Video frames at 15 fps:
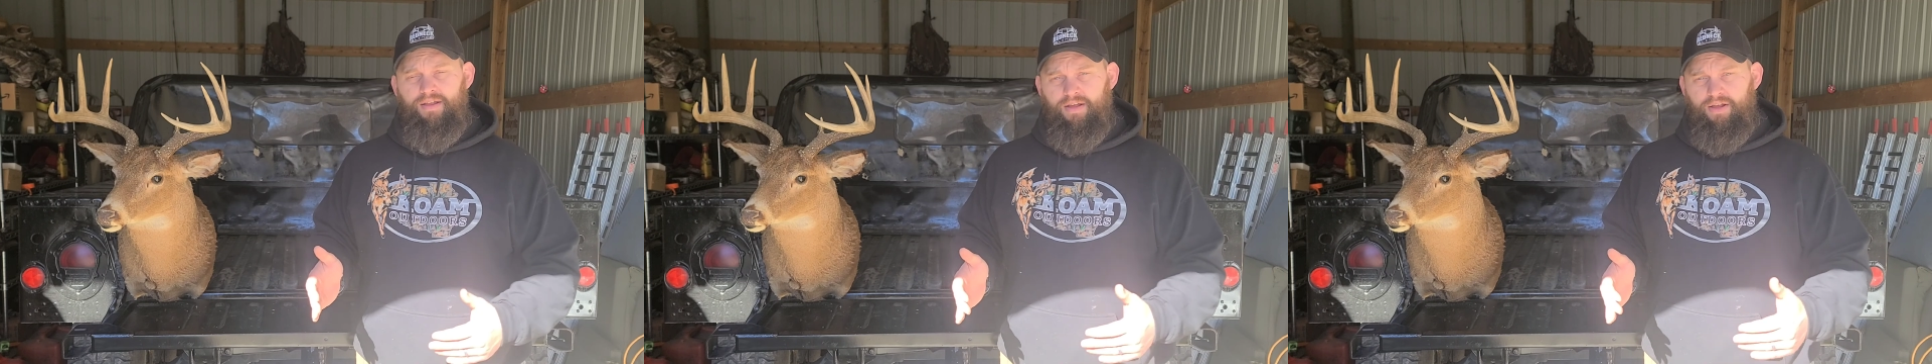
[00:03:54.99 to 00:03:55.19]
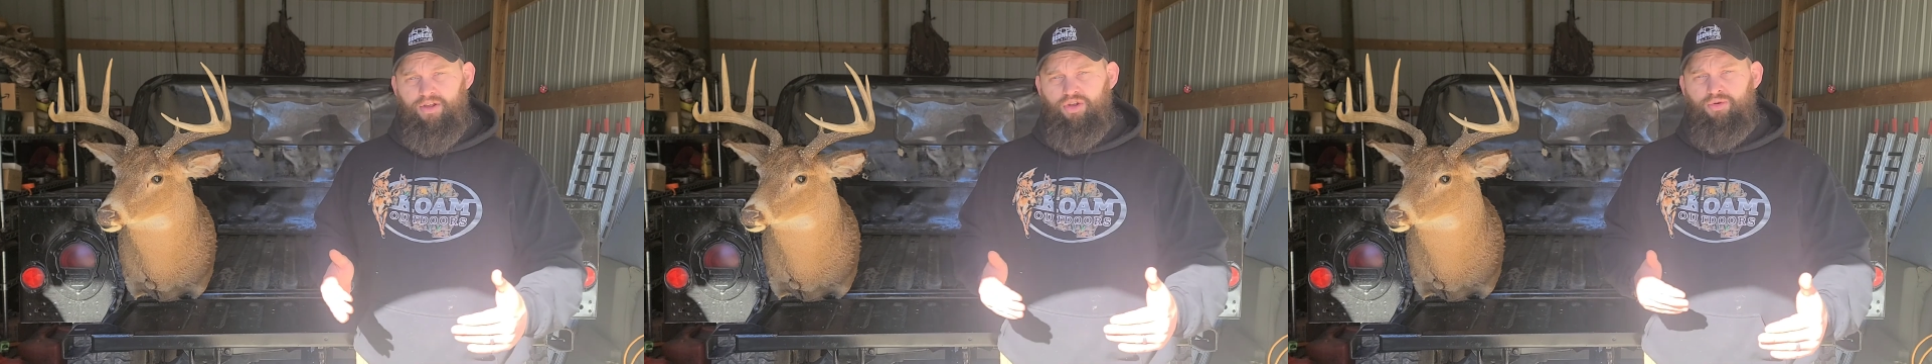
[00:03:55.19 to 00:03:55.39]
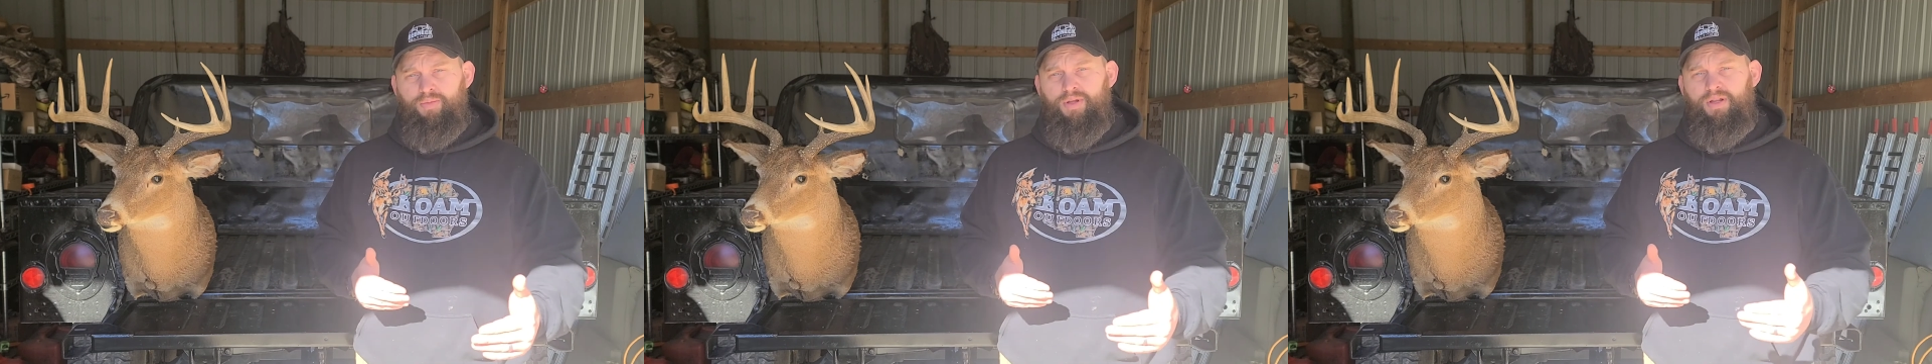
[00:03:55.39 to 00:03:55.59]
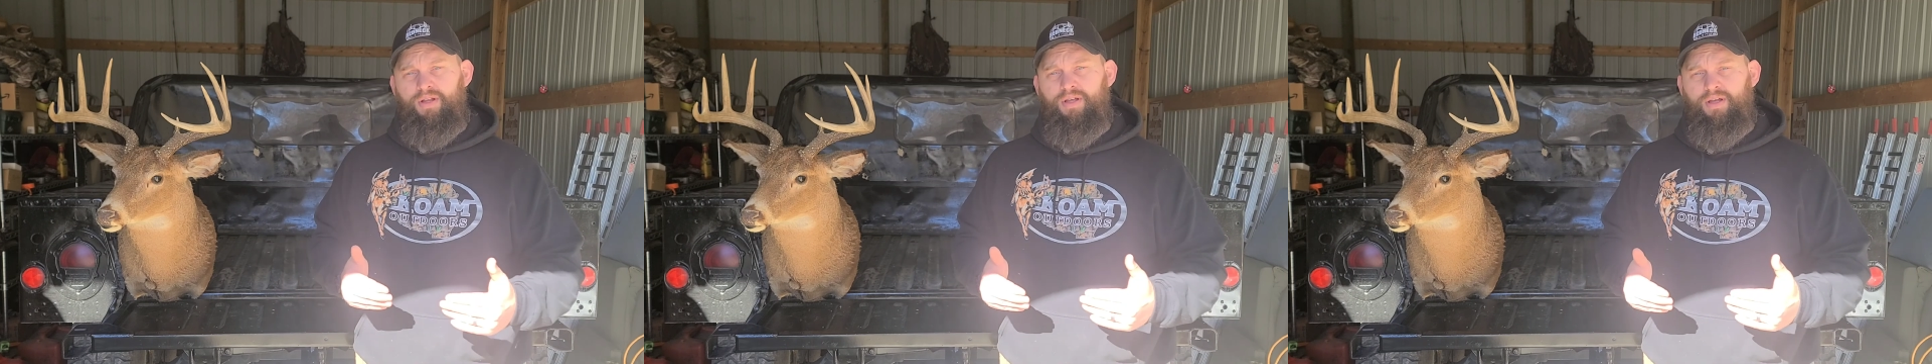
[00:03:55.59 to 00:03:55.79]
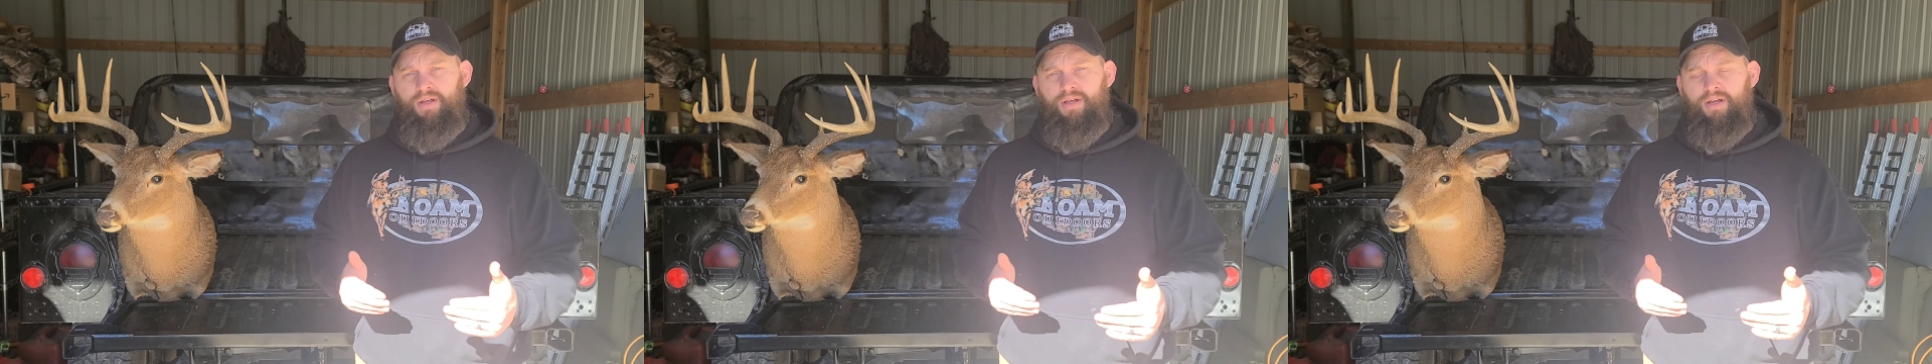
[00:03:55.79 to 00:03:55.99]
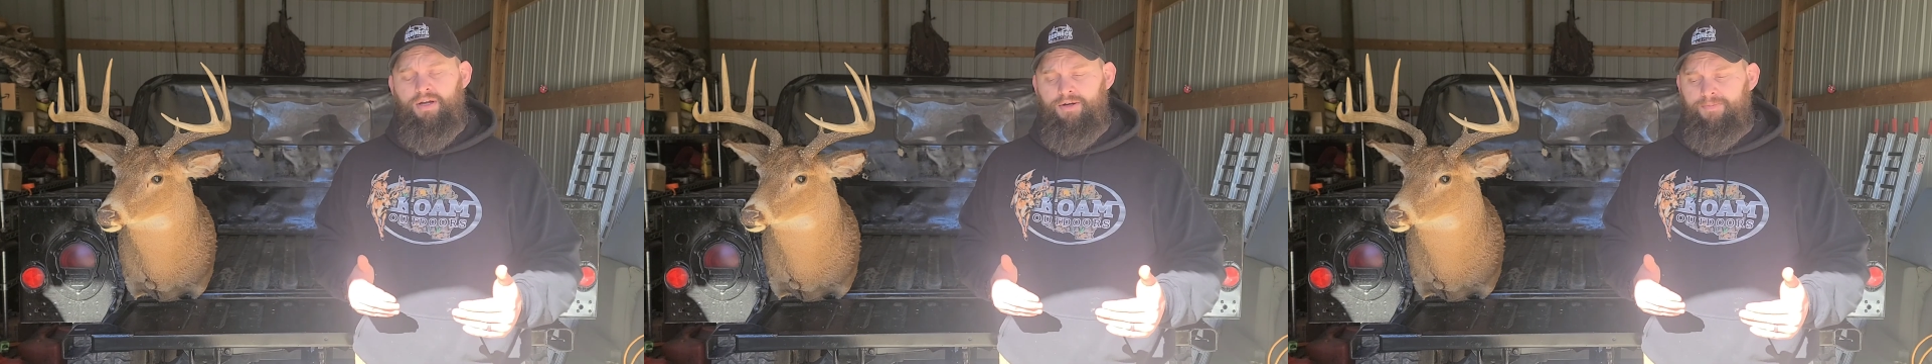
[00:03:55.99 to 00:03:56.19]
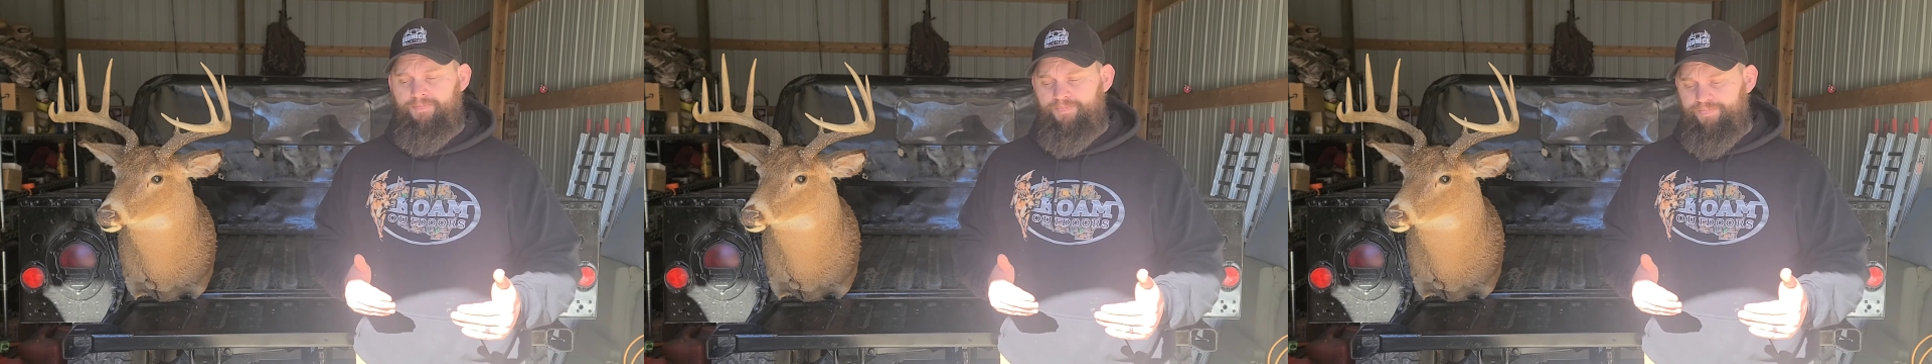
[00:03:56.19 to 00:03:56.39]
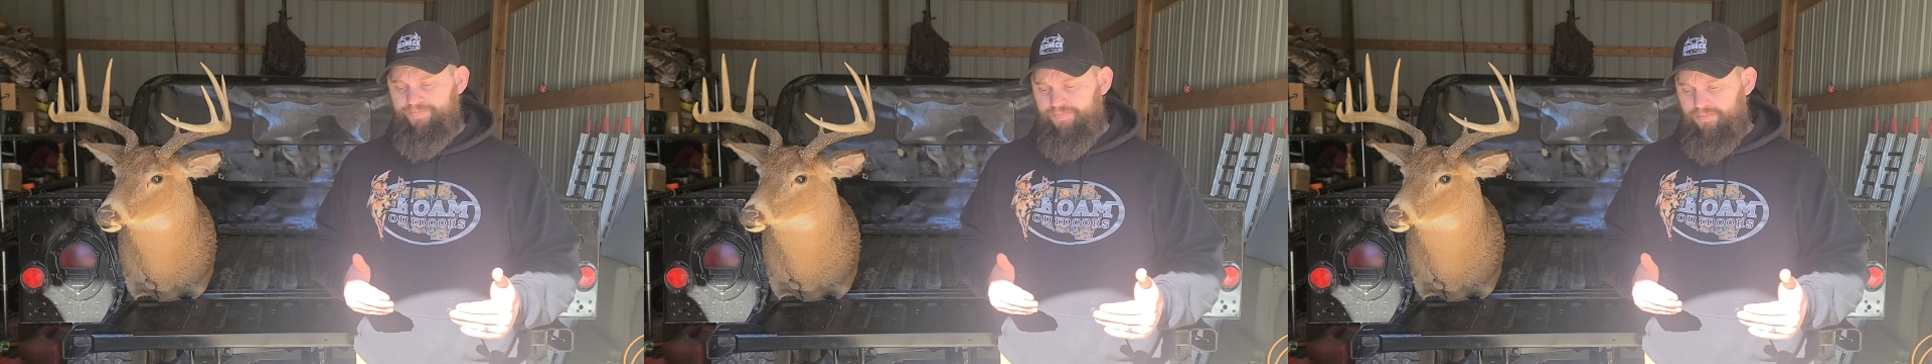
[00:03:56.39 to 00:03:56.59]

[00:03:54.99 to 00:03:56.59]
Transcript: the human, you know,